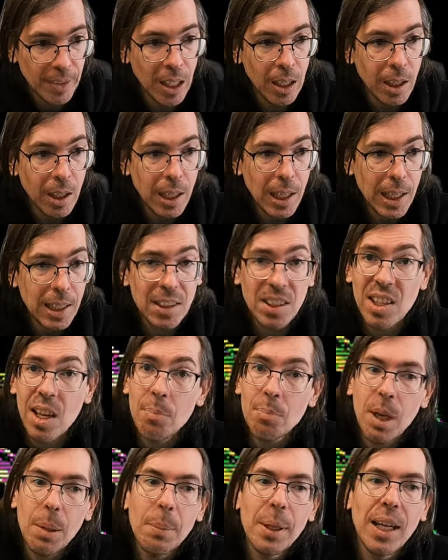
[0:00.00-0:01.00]
At the
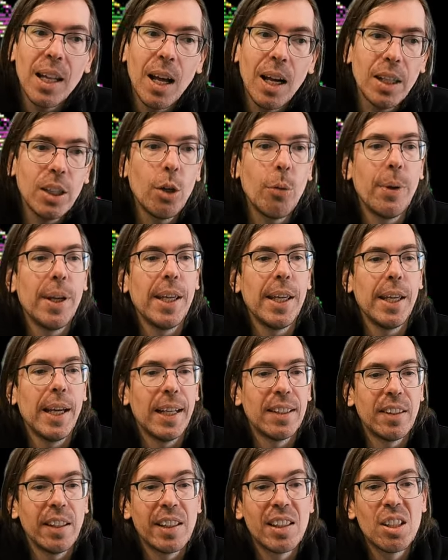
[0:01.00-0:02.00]
same time in Hungary,
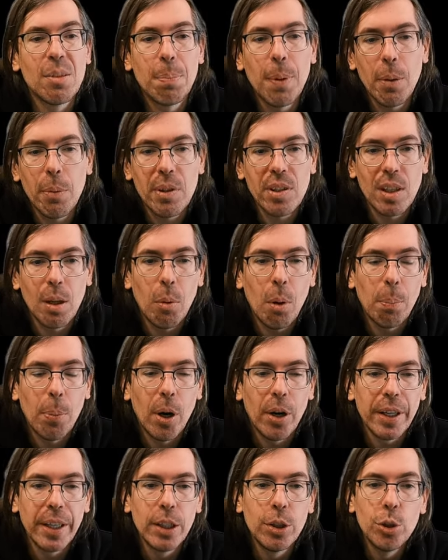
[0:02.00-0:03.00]
at the Experience Demo Party,